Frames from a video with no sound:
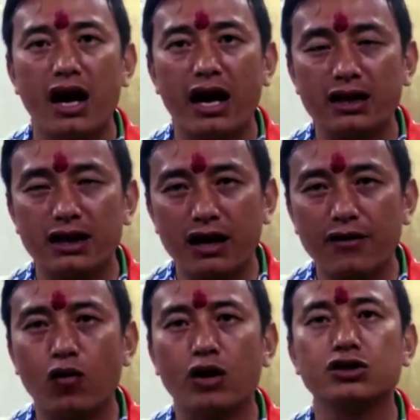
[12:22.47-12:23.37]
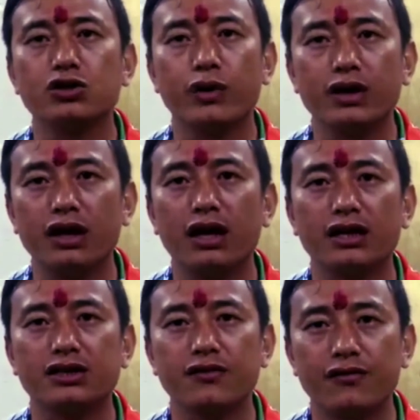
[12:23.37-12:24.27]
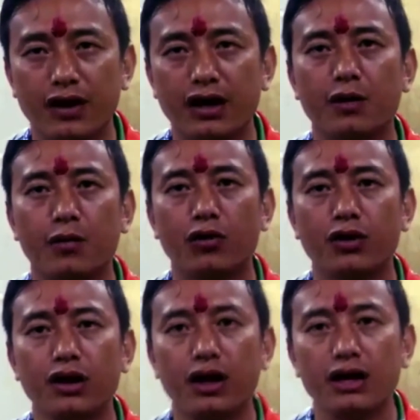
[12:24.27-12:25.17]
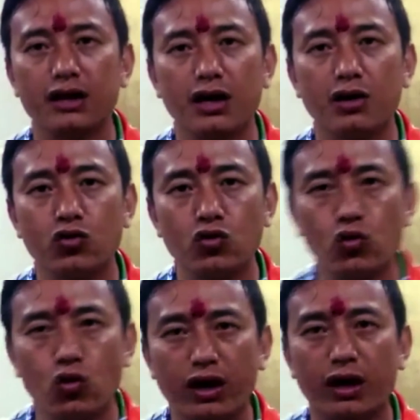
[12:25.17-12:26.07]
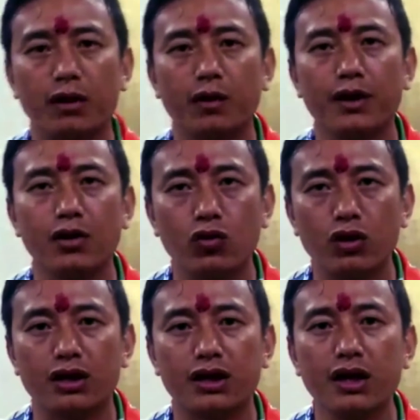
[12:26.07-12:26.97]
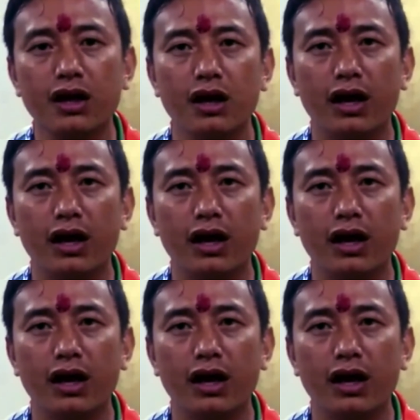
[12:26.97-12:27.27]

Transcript: and then once you win the election, forget about it and then do no development, no nothing.